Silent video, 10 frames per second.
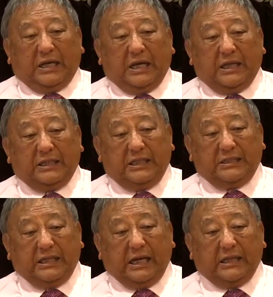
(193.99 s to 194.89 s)
And
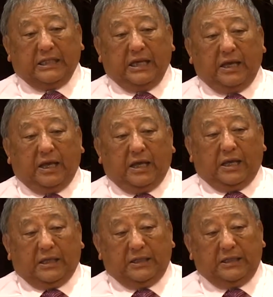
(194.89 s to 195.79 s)
these are the,
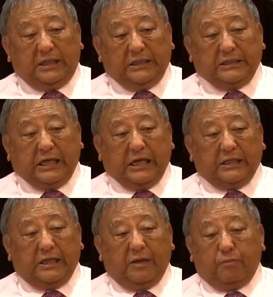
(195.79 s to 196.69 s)
these are
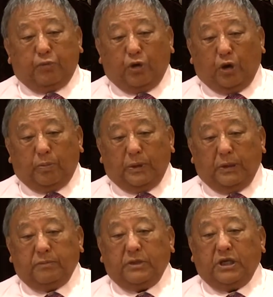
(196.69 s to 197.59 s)
the
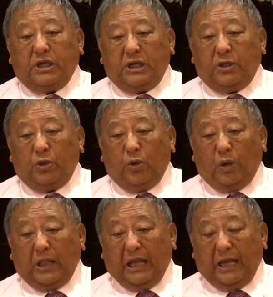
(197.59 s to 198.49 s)
problem in
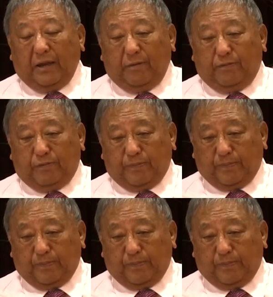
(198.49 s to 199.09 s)
your life.